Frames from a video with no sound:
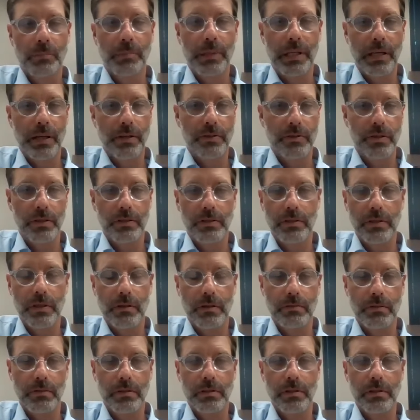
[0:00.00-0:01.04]
Because
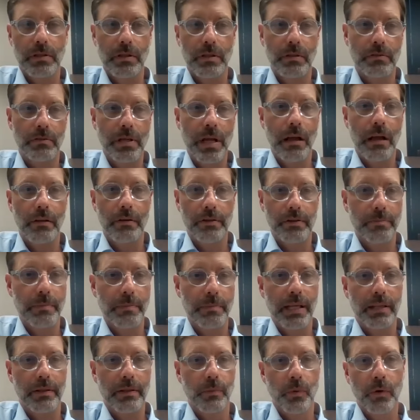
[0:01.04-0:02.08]
those dollars
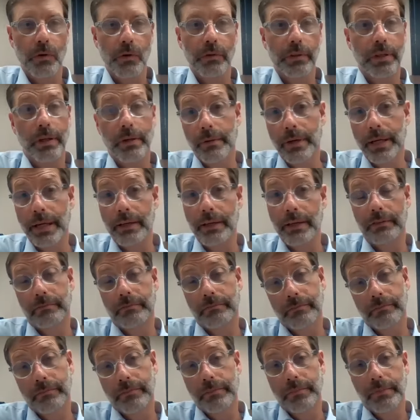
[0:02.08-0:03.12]
make the world go around,
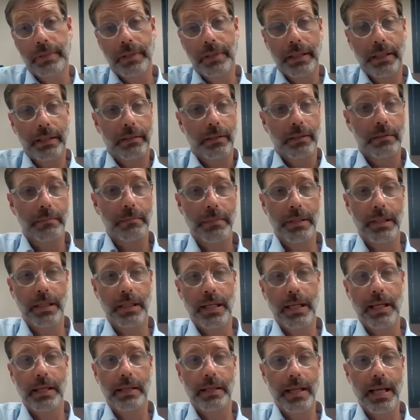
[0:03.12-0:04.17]
right? And
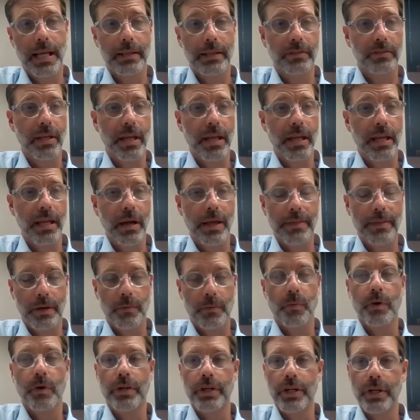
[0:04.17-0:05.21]
I hate to say it, I
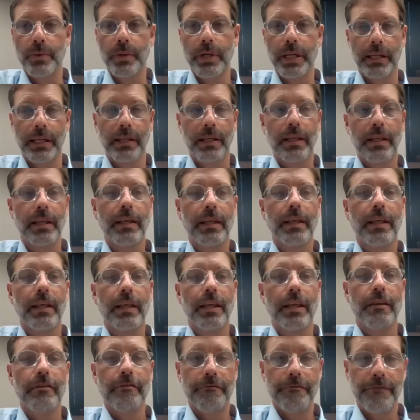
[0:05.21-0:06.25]
think we're doing
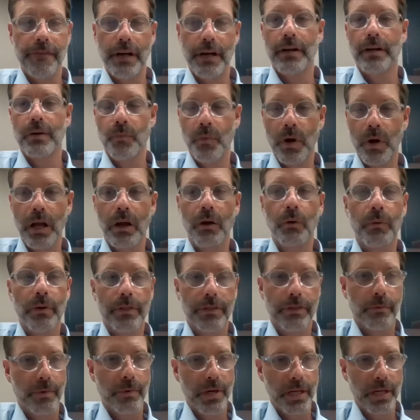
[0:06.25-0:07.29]
very well
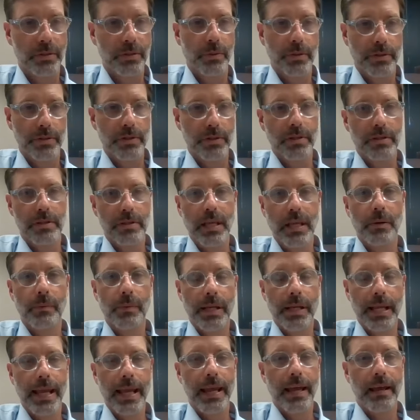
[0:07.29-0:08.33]
with the resources that
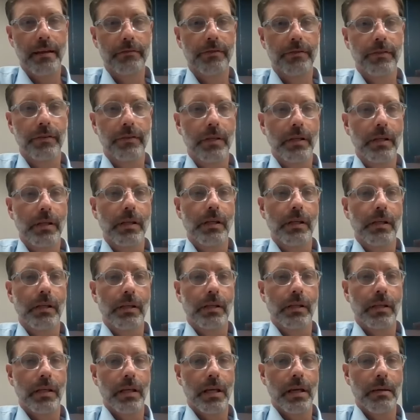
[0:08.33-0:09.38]
we have.
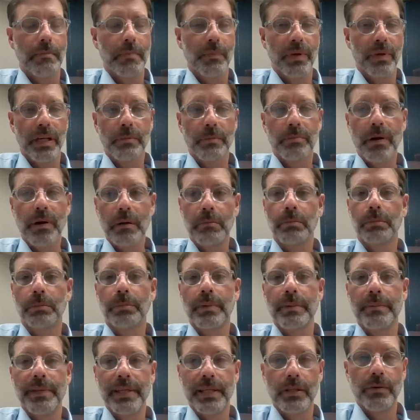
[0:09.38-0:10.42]
We could
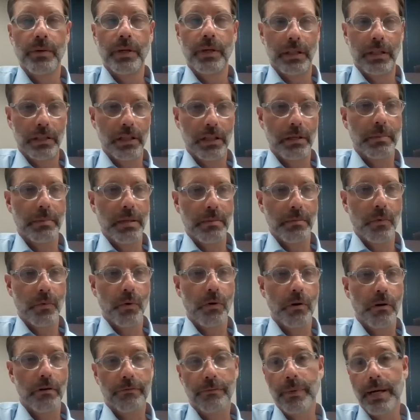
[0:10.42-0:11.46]
probably be doing a little bit
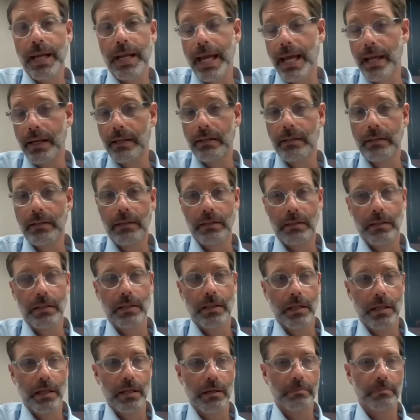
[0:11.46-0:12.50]
more if we had
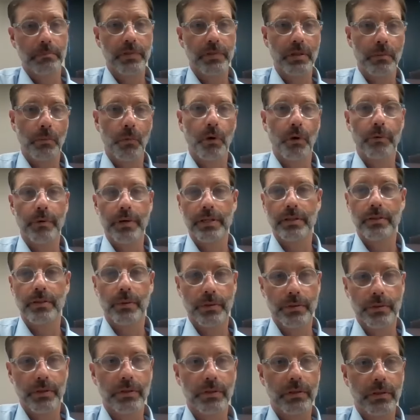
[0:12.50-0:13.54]
some more
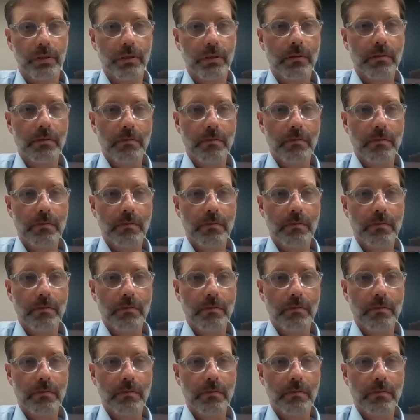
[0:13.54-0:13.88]
resources.